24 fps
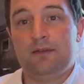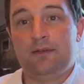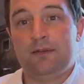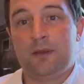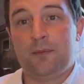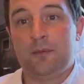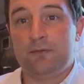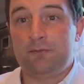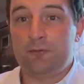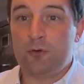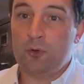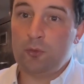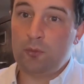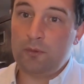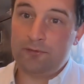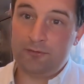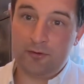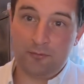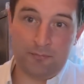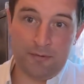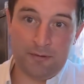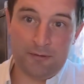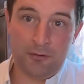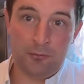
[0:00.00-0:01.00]
So before we
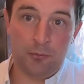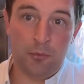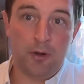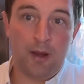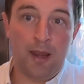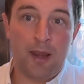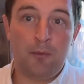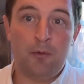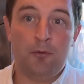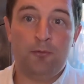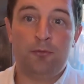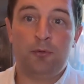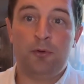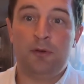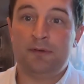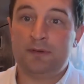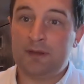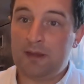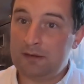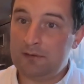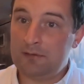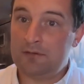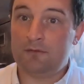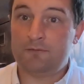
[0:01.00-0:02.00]
submitted, we were able to
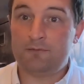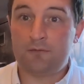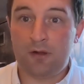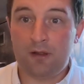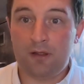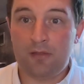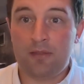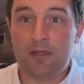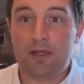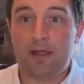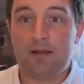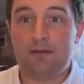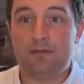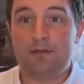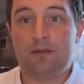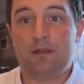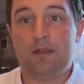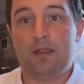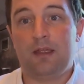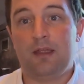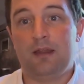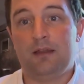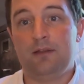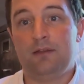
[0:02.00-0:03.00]
identify that
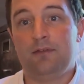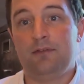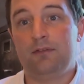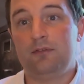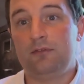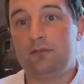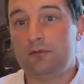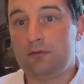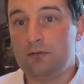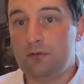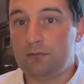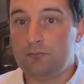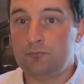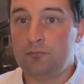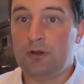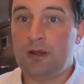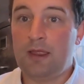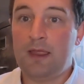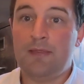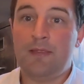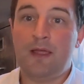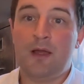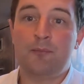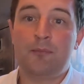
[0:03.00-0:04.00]
and
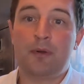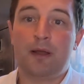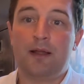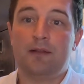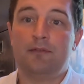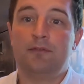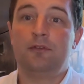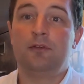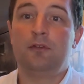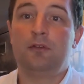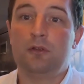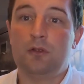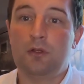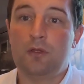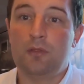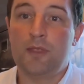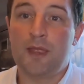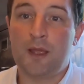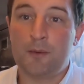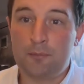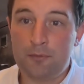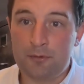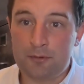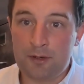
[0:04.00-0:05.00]
relay that back to
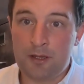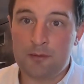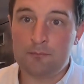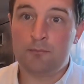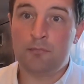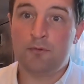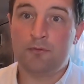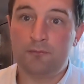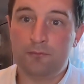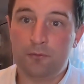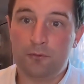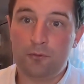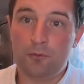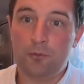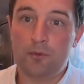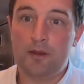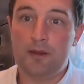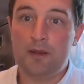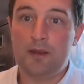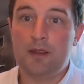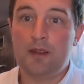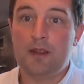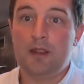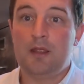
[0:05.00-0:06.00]
the applicant before
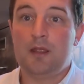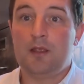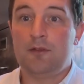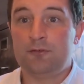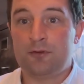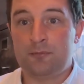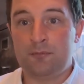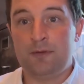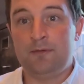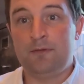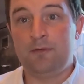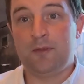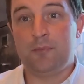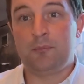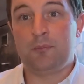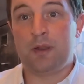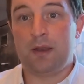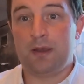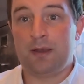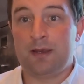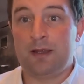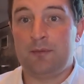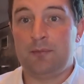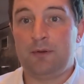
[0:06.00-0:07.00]
we submitted the
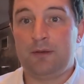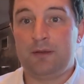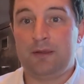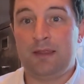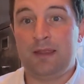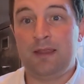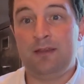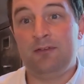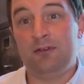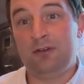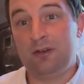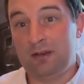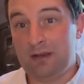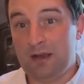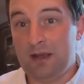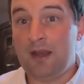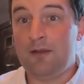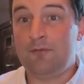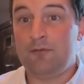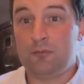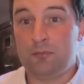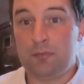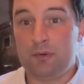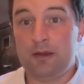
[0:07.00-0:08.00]
planning application, and
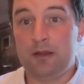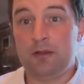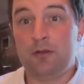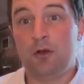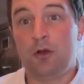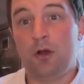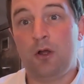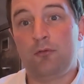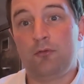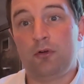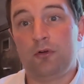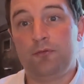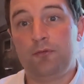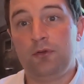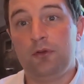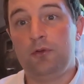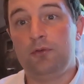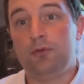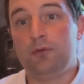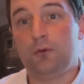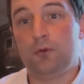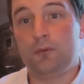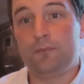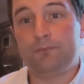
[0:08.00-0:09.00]
inevitably got a
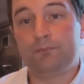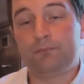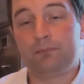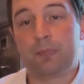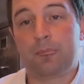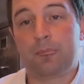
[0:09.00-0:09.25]
refusal.